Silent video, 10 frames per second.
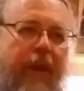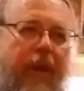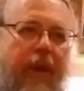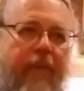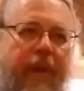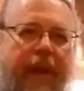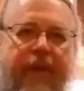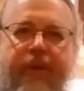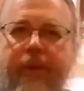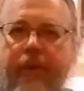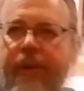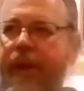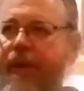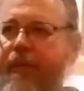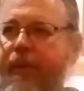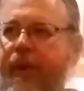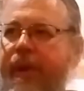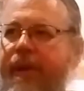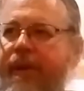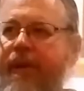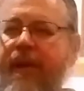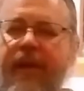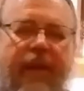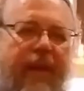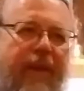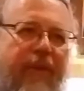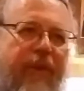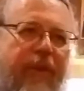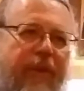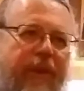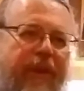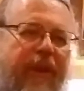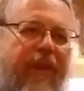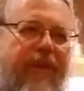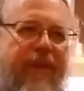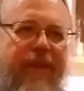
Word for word: um, asked to learn how to pray. And so he does,